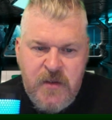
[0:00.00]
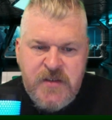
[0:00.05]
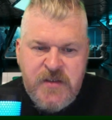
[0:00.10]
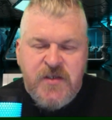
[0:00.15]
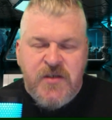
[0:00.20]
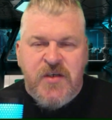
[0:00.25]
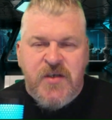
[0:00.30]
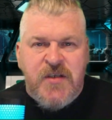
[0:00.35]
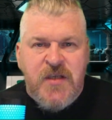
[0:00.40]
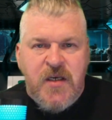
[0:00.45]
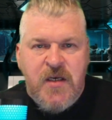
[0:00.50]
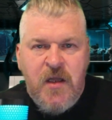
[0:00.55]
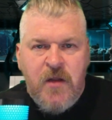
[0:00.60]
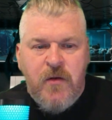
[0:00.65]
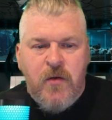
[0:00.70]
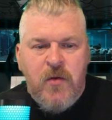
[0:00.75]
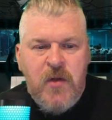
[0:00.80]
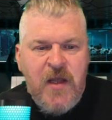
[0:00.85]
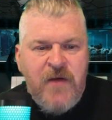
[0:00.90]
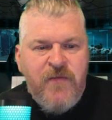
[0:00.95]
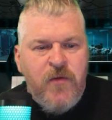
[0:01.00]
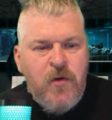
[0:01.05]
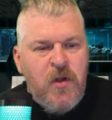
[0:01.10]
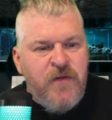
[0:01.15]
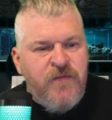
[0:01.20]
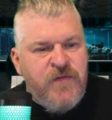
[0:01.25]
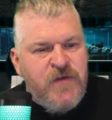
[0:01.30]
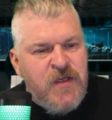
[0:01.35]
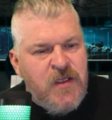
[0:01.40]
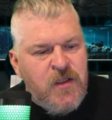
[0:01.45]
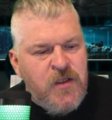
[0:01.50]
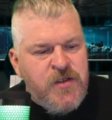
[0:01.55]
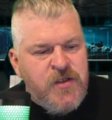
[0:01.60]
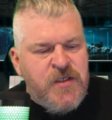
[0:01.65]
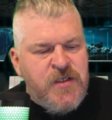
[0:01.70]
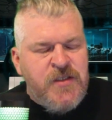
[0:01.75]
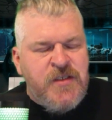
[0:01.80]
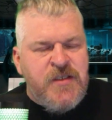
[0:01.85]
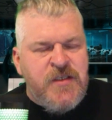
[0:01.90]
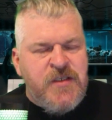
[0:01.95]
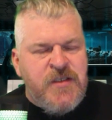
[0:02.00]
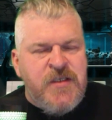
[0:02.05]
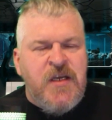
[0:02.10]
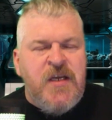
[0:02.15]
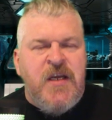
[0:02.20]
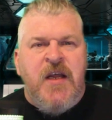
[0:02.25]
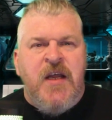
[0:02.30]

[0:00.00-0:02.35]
This is just another level of diligence